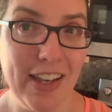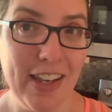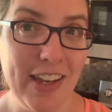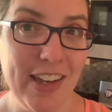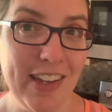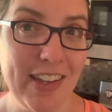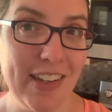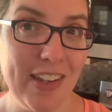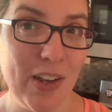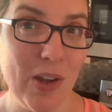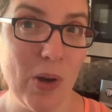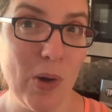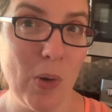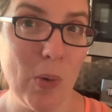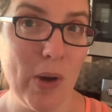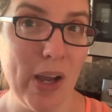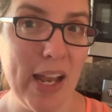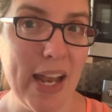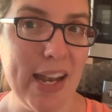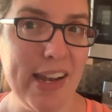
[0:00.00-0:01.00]

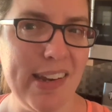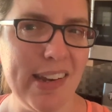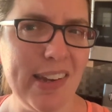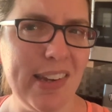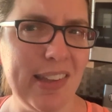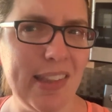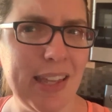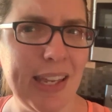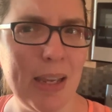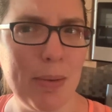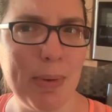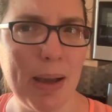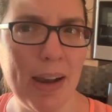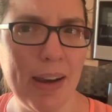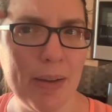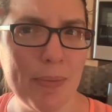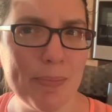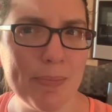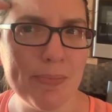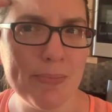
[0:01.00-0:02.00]
So just think about
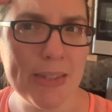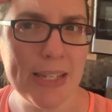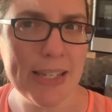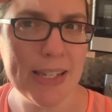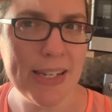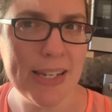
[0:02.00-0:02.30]
it.